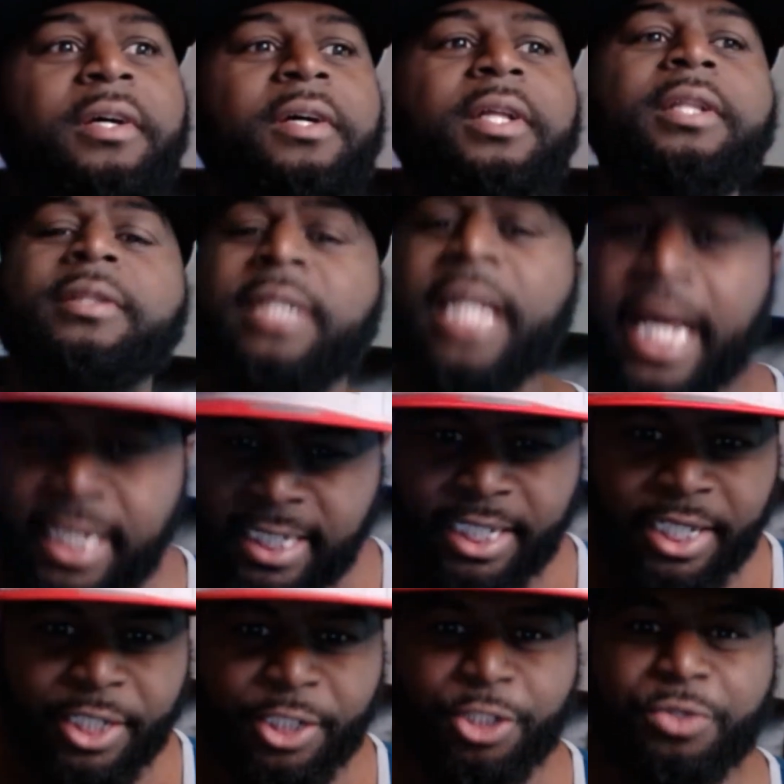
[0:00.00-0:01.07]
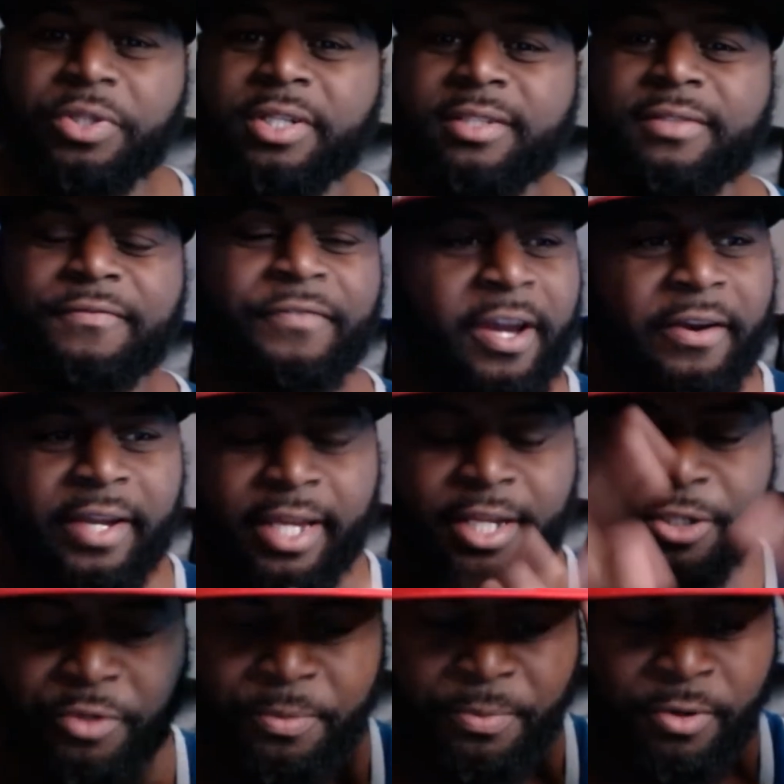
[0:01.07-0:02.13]
A lot of injuries, very
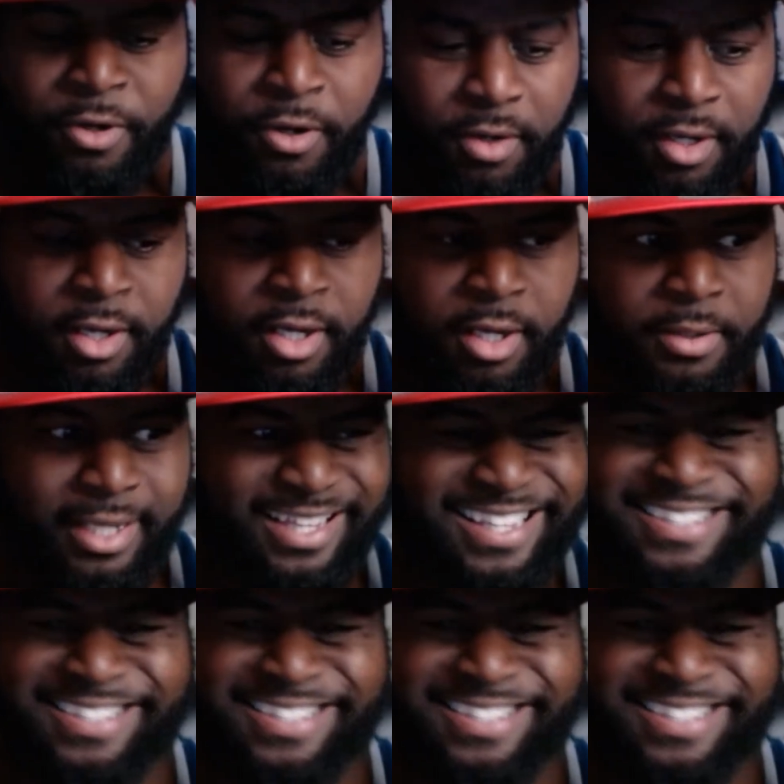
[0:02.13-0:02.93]
injury prone. He's